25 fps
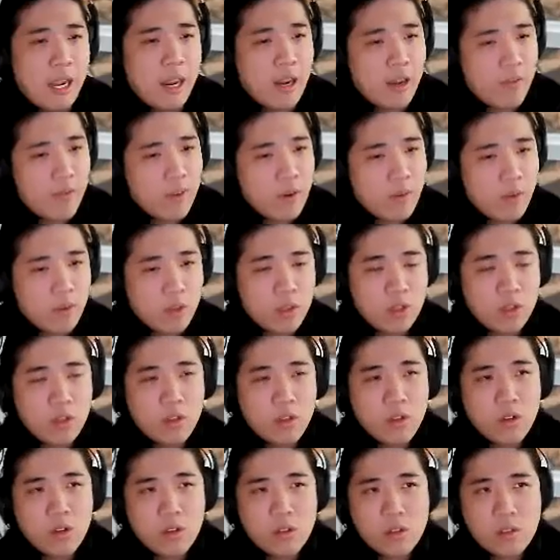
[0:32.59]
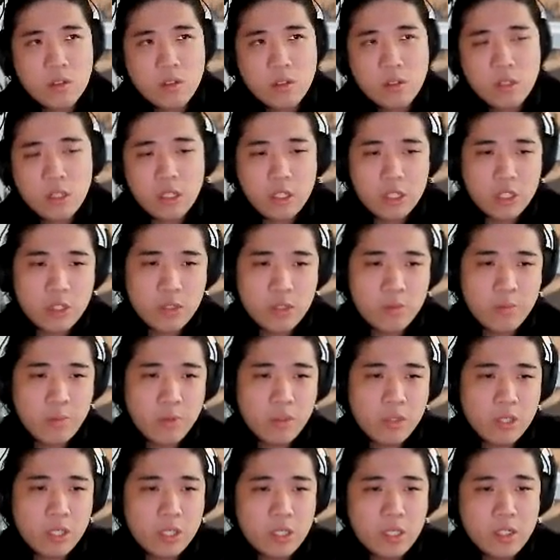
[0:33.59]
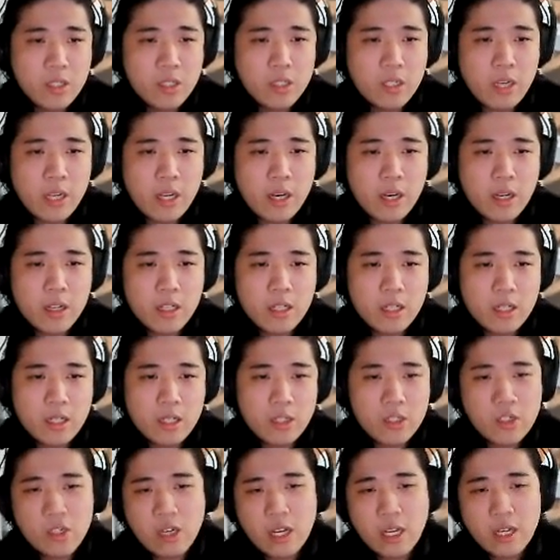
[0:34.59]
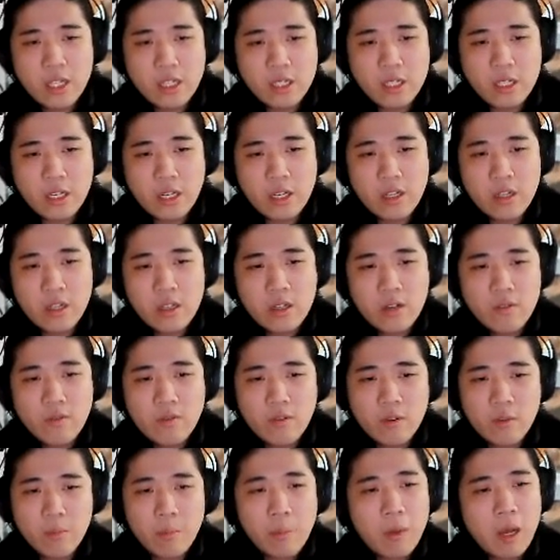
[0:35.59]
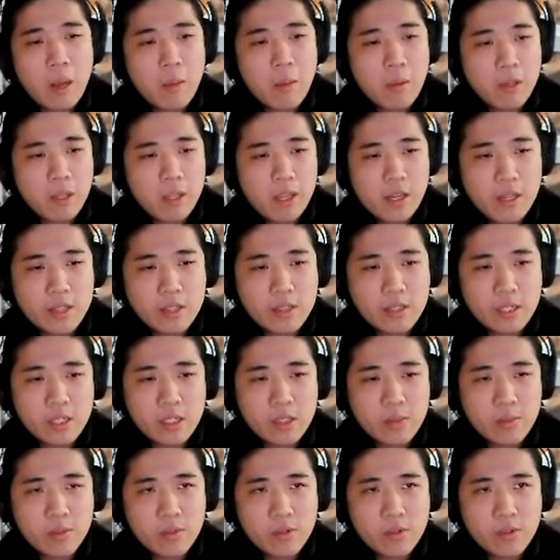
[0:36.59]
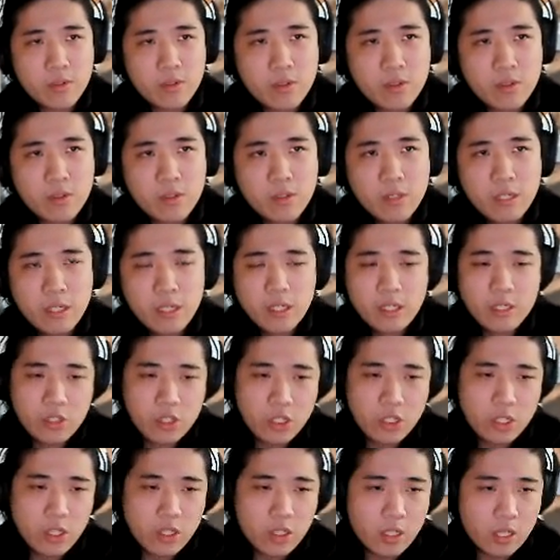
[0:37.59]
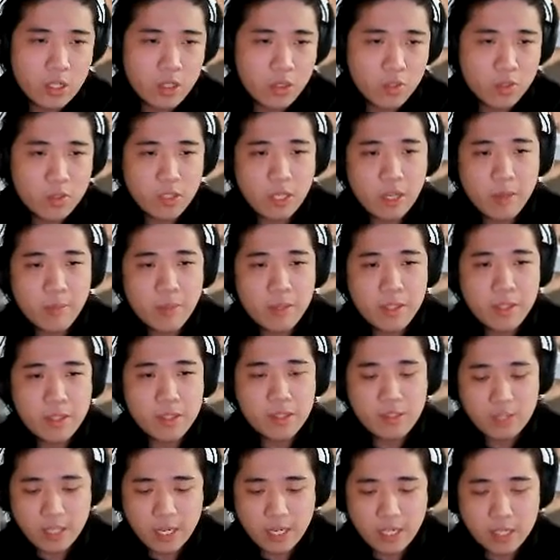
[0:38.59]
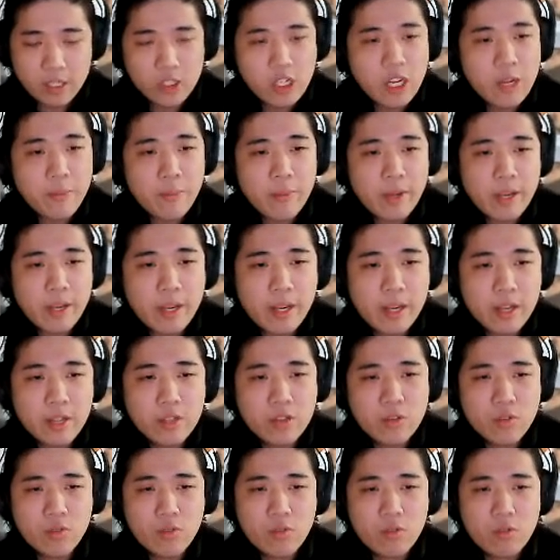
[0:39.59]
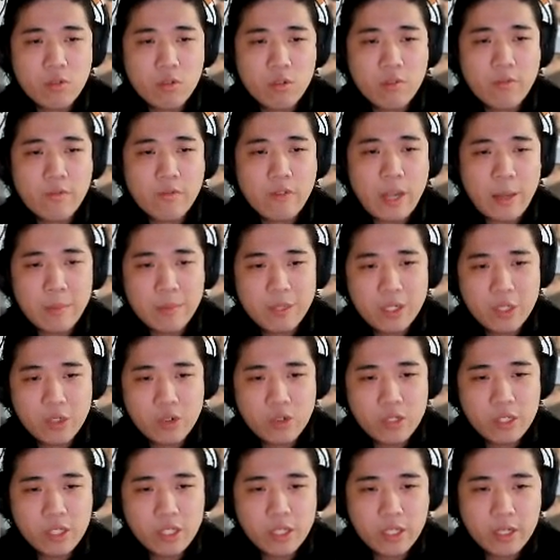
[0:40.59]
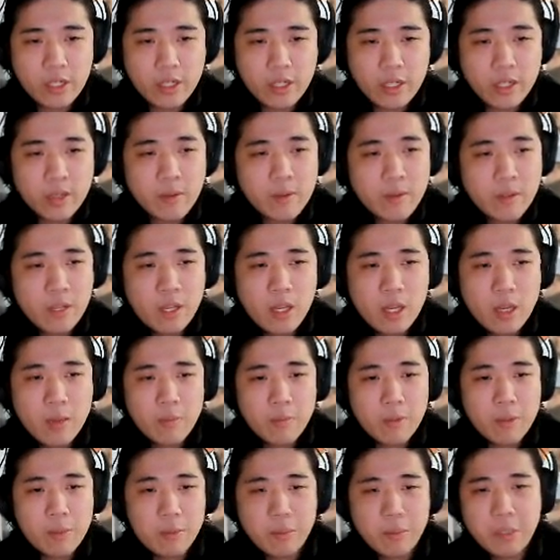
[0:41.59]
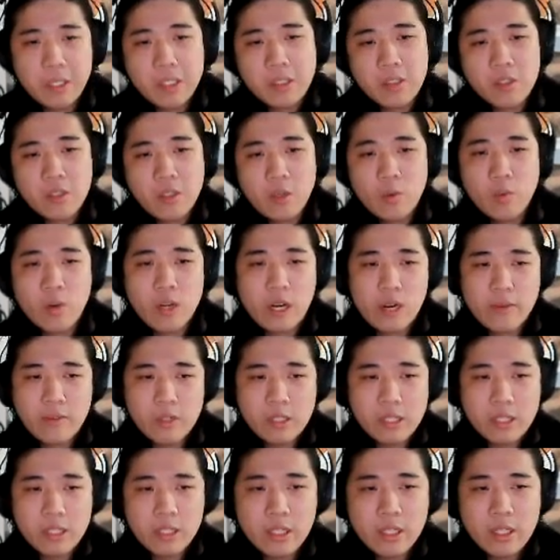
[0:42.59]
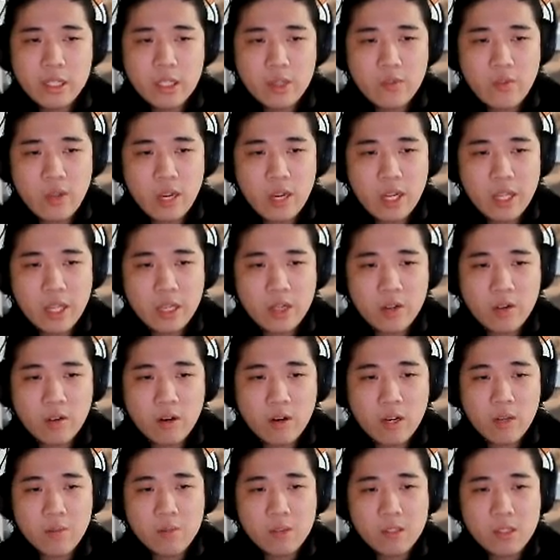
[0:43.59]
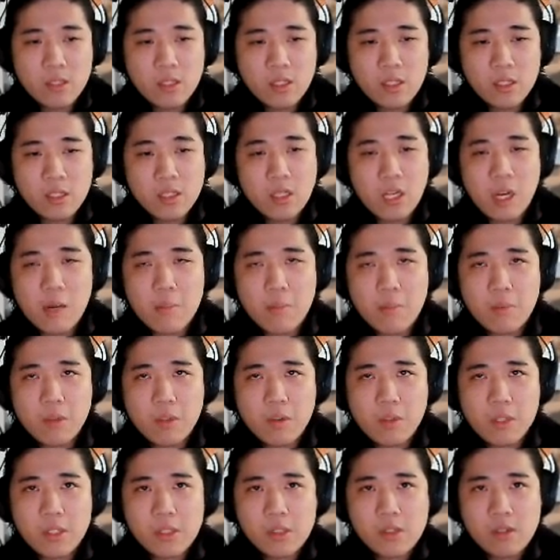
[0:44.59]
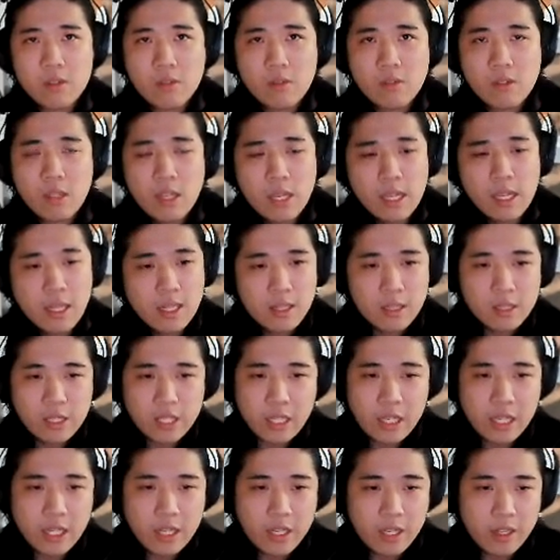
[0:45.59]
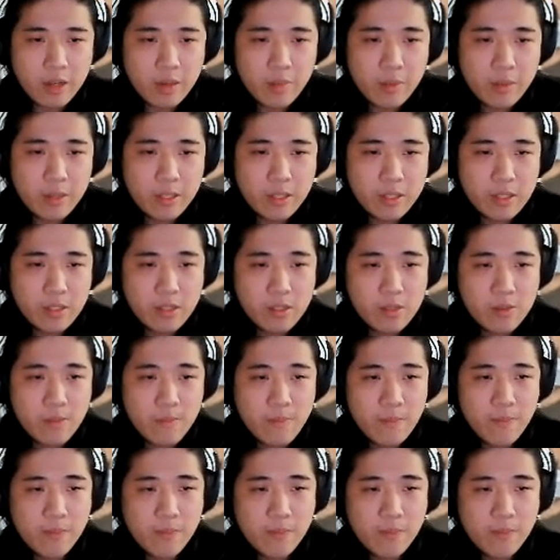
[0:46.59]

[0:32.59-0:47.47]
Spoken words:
And if I recall, the police analyze genetic data from publicly accessible genealogical databases like GEDmatch or Family Tree DNA. But basically, whatever DNA is found at the crime scene is uploaded to the DNA databases